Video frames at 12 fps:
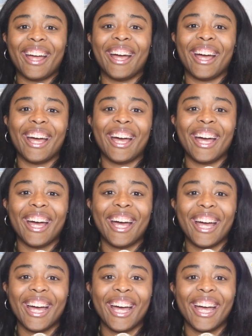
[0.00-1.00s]

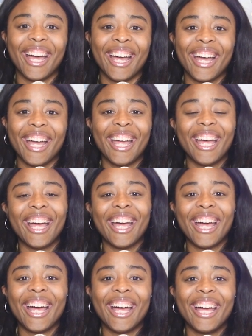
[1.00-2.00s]

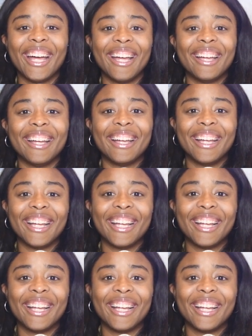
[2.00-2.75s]
This person isn't speaking.